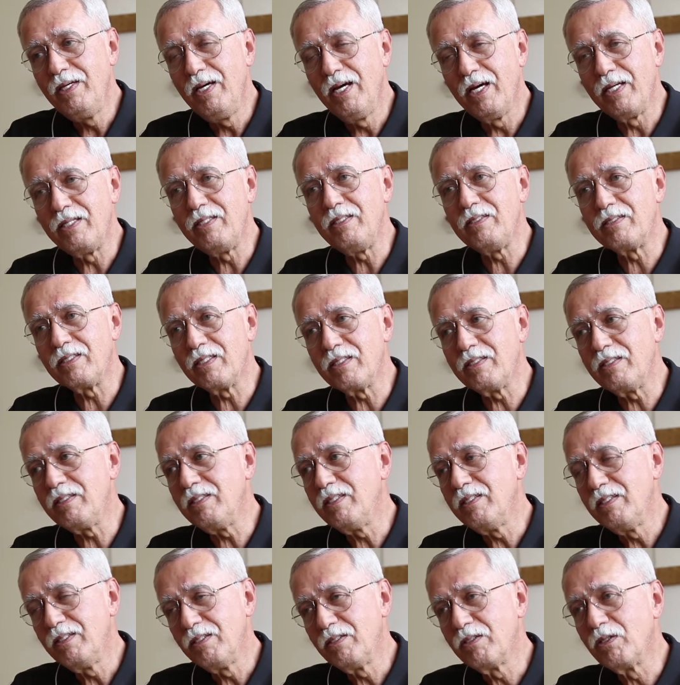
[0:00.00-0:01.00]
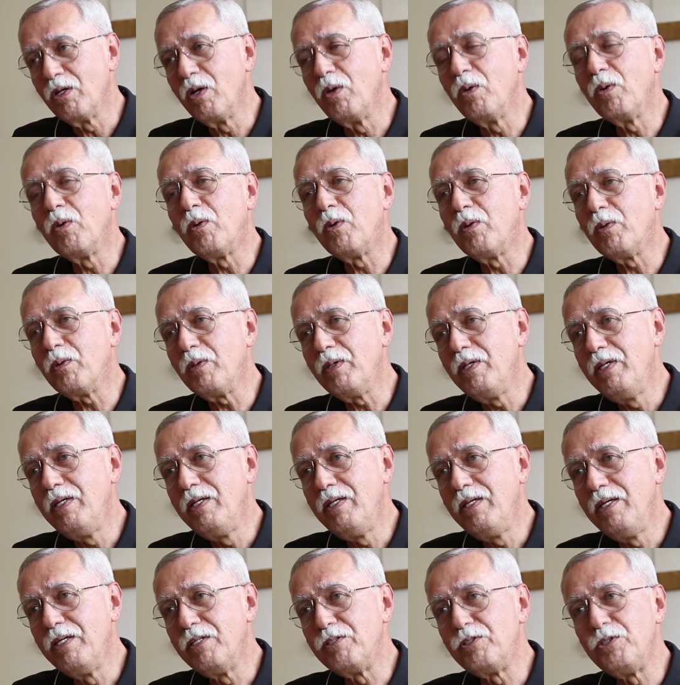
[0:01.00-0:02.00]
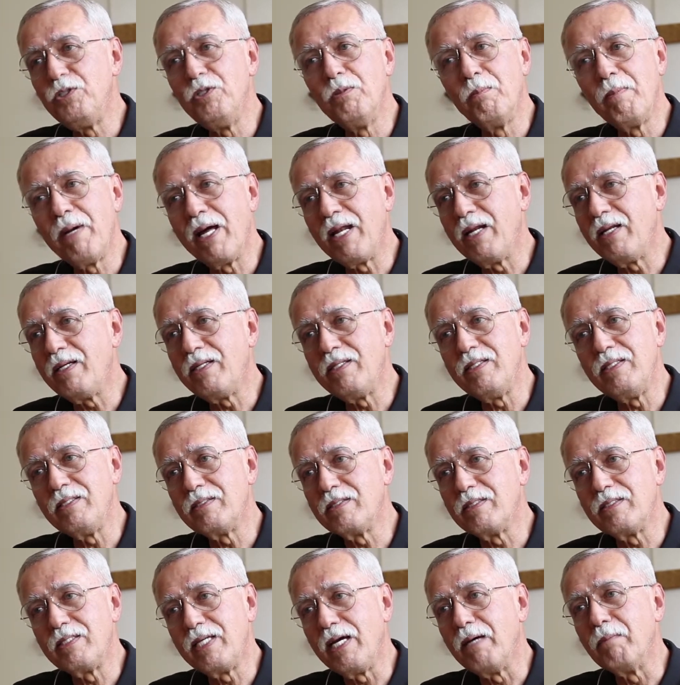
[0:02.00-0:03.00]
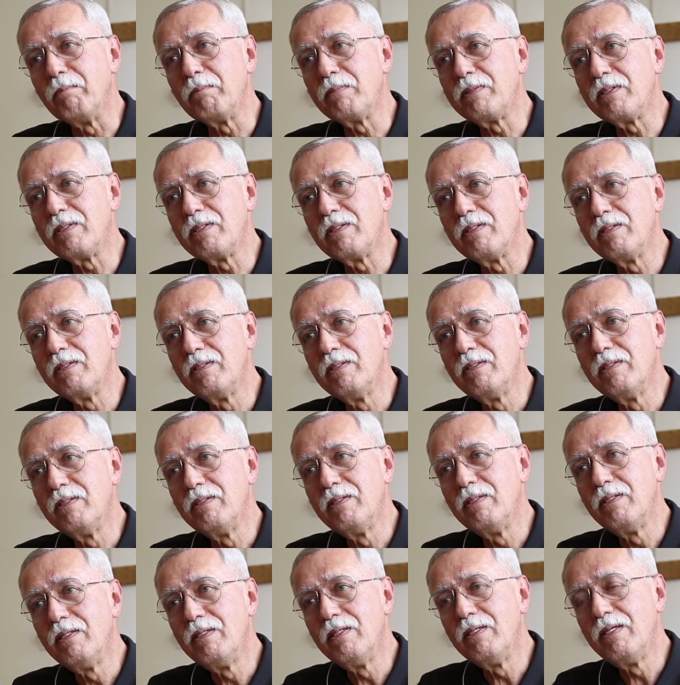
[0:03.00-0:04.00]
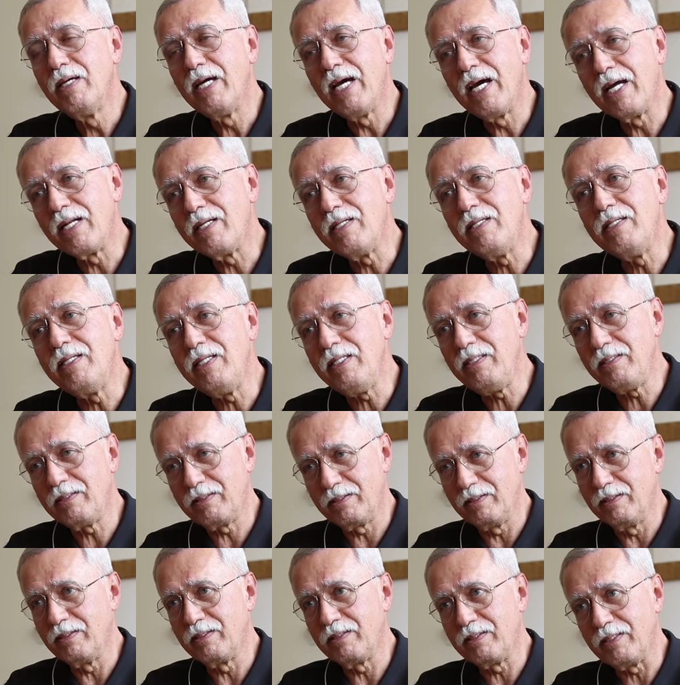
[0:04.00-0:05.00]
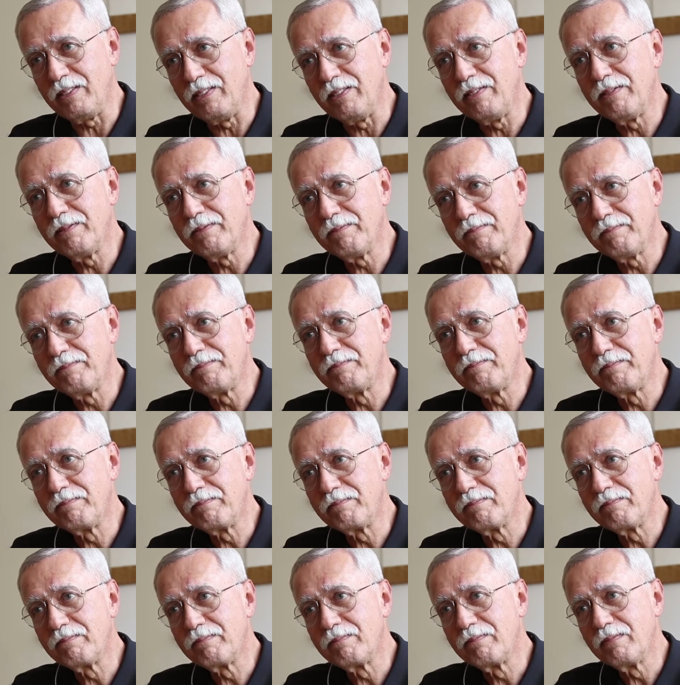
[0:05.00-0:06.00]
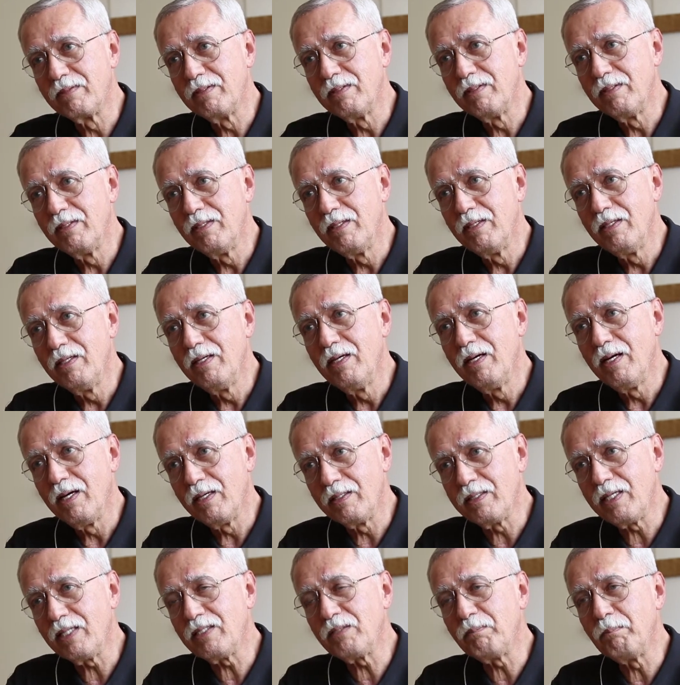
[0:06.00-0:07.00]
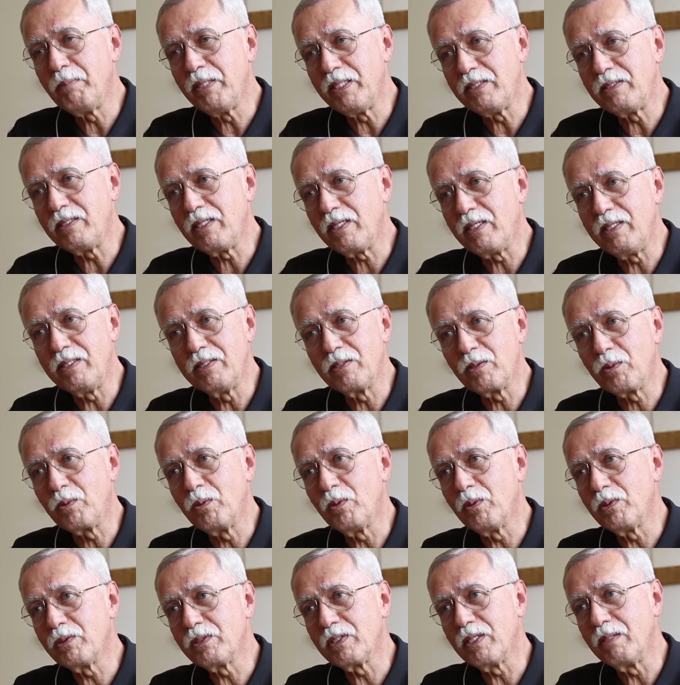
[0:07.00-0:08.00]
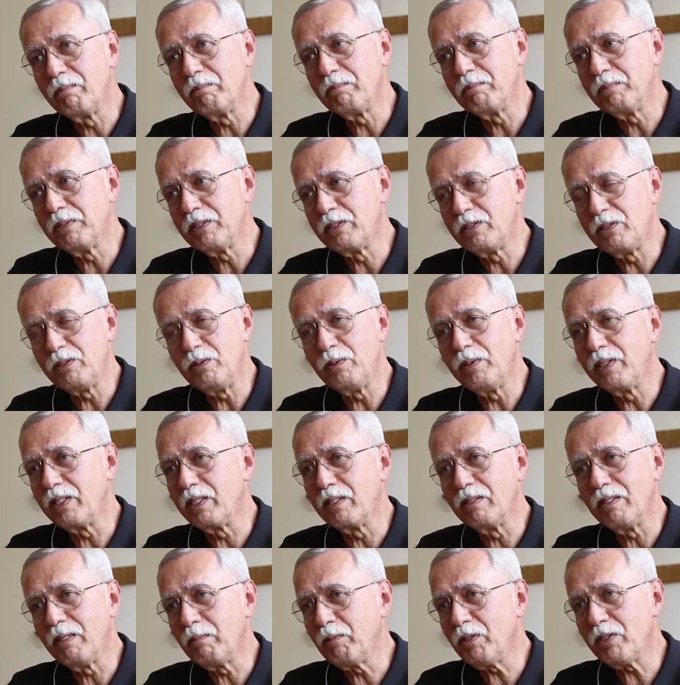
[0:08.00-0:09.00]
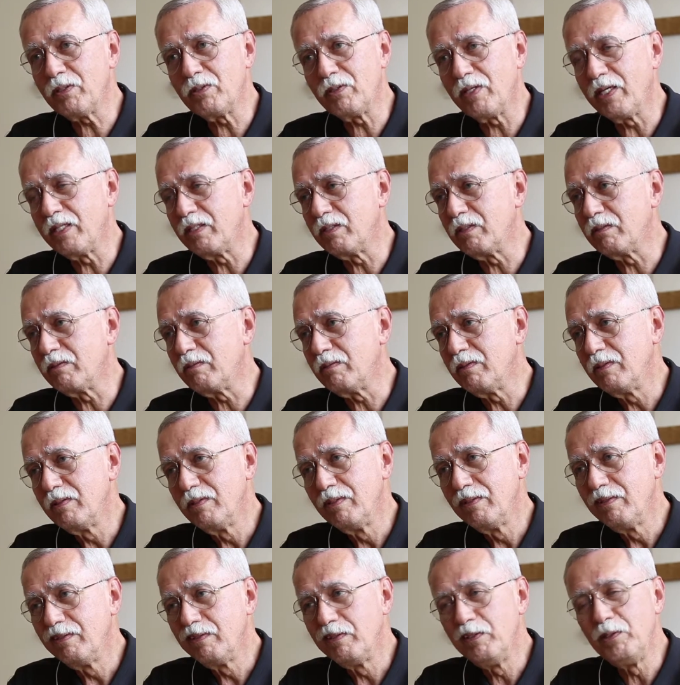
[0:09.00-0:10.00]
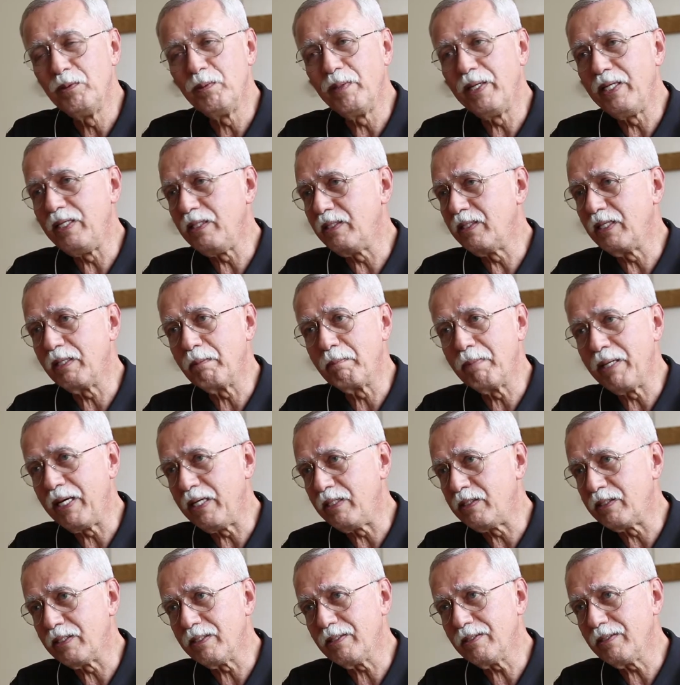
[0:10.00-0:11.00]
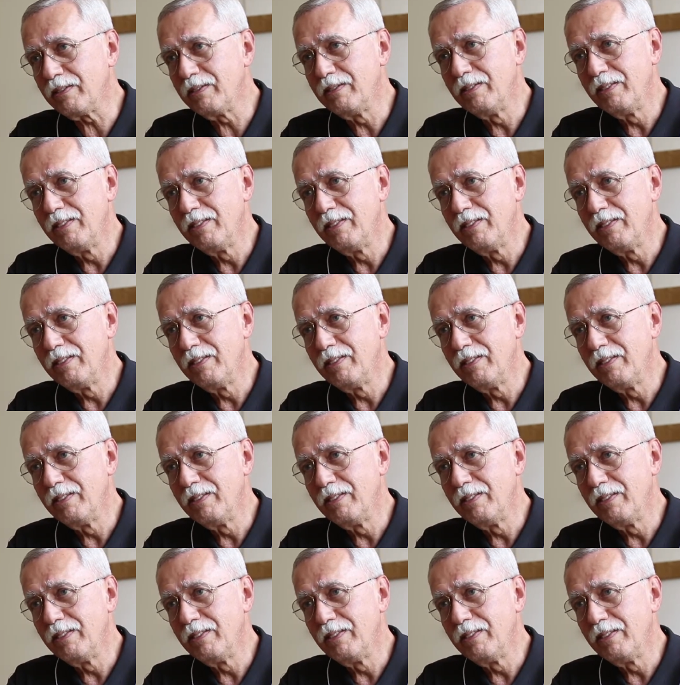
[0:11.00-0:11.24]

And he said, the law is humanity's attempt at decency. And that's basically the cause I'm pursuing. I'm not trying to do anything major.